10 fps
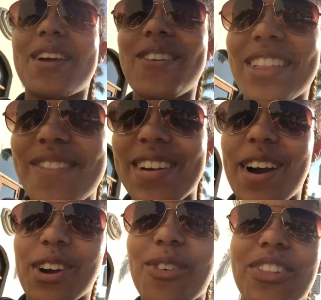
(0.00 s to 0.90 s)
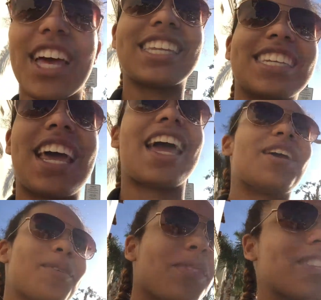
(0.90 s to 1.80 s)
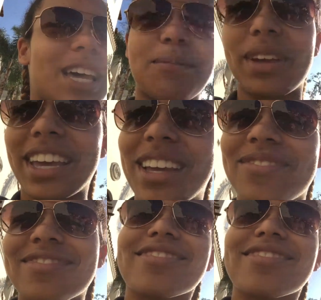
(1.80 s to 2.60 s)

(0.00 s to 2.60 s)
they were leaving on our flight today, except me.